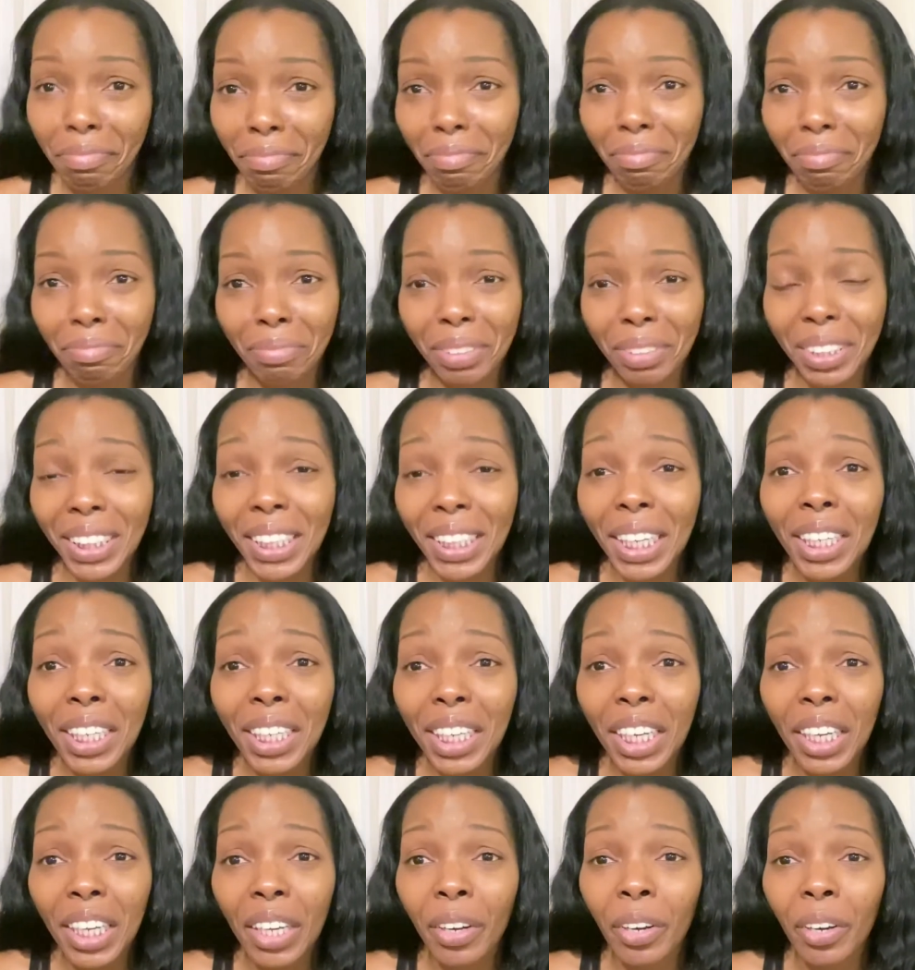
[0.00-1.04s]

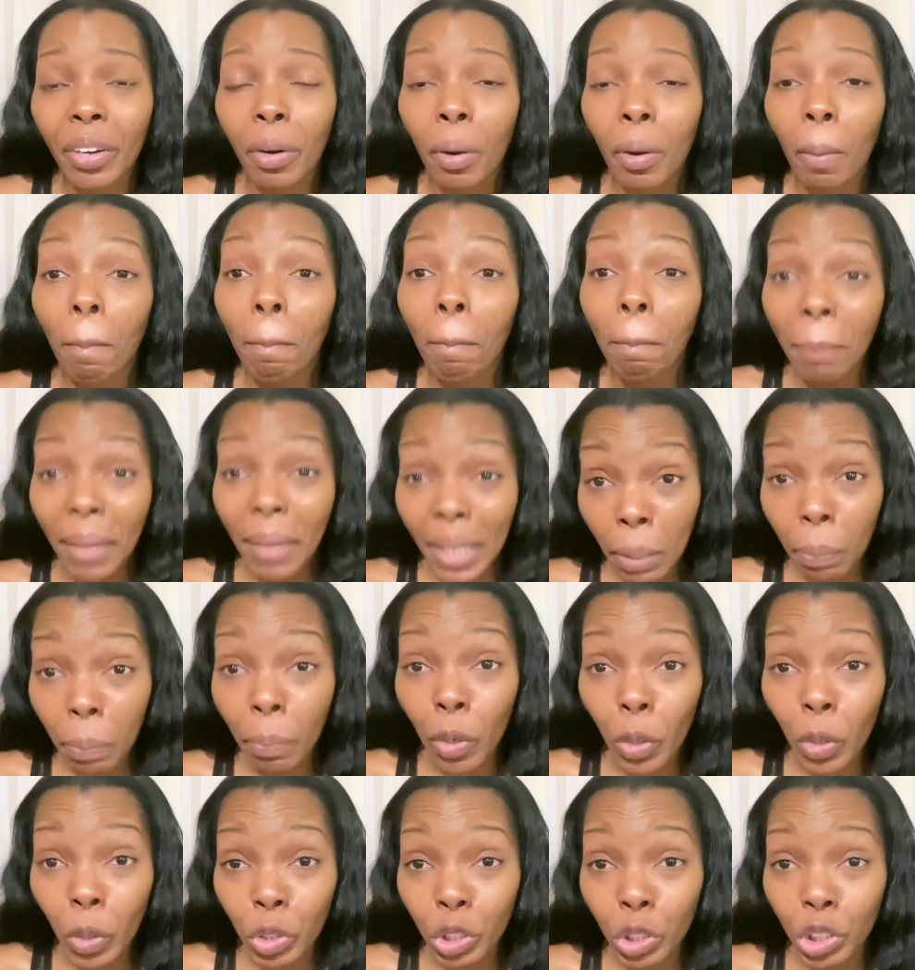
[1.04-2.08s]
skincare, me
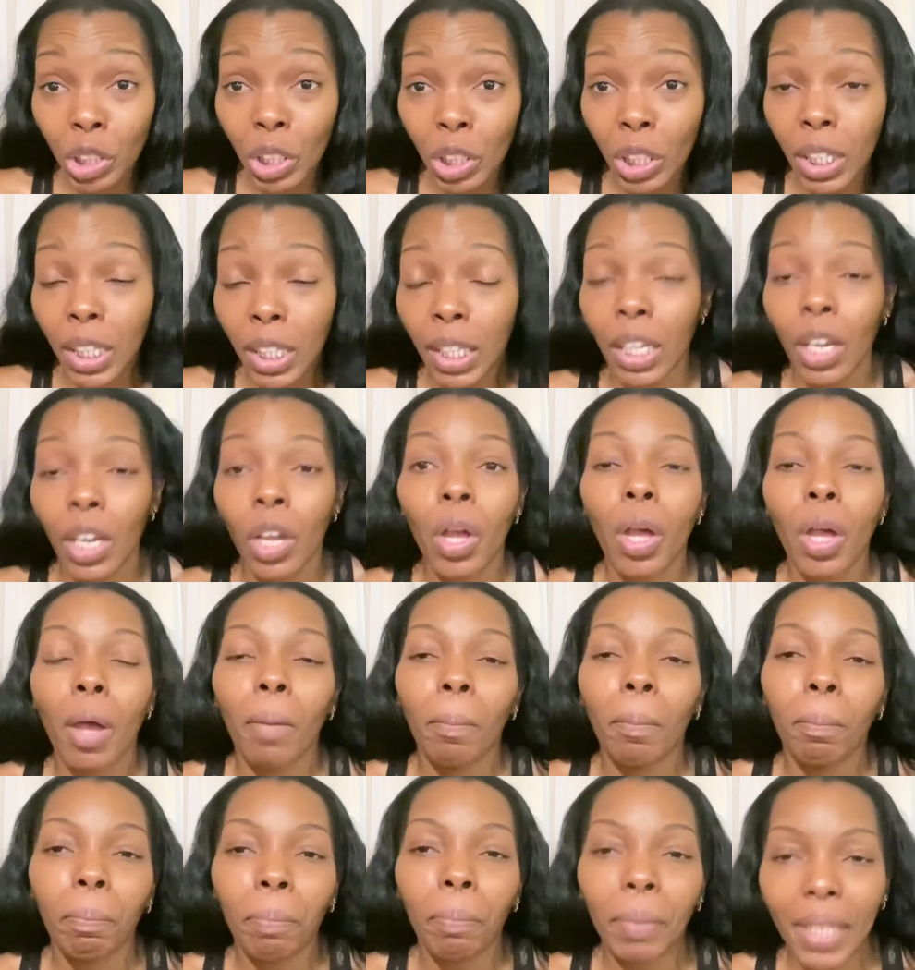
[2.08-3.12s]
personally,
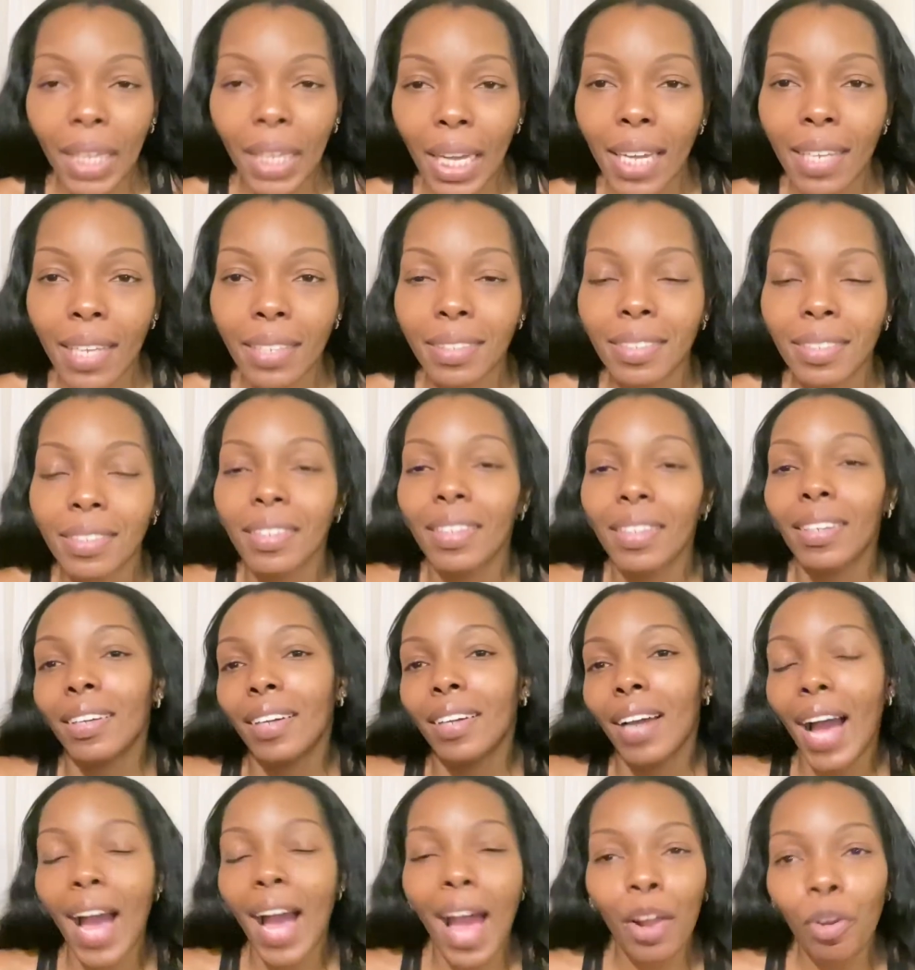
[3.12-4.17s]
because
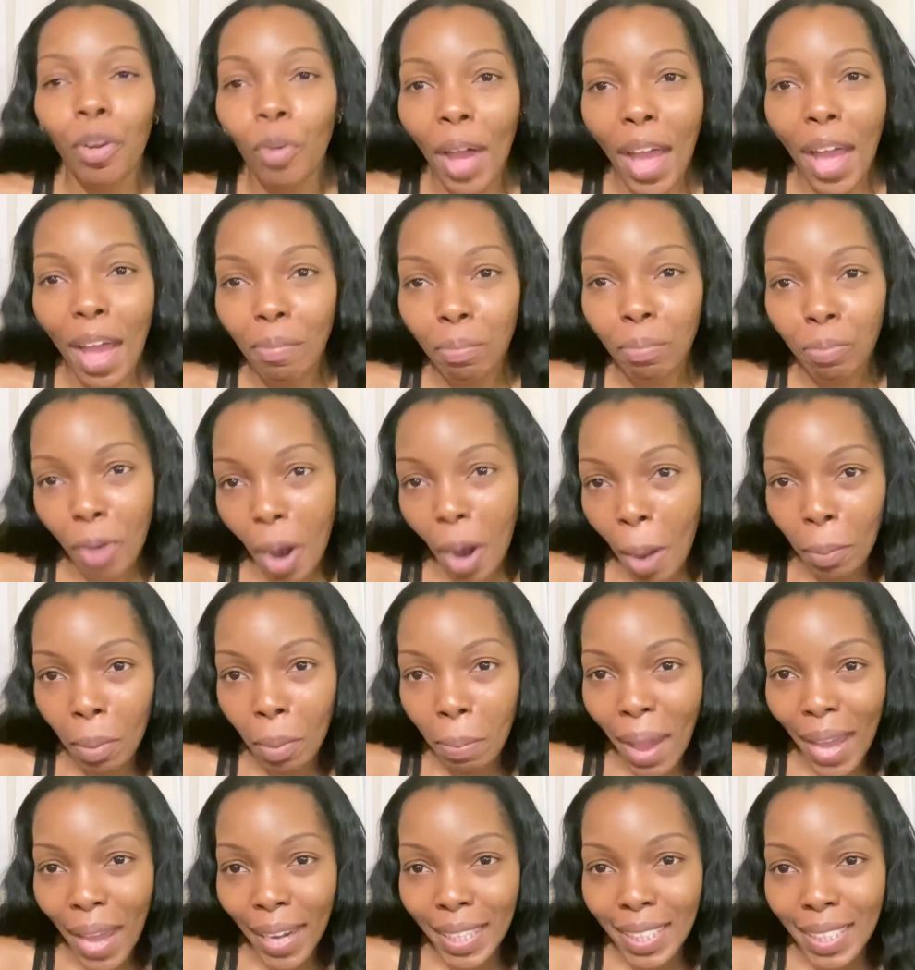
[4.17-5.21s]
I don't have
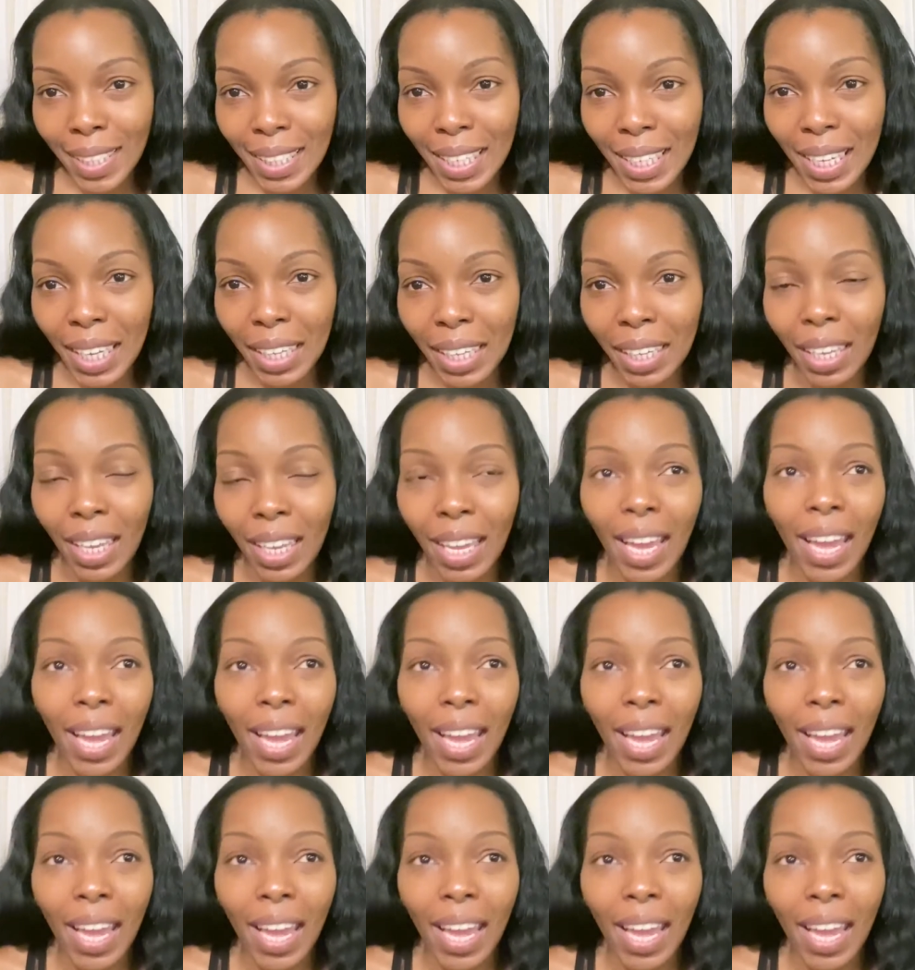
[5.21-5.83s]
problematic skin.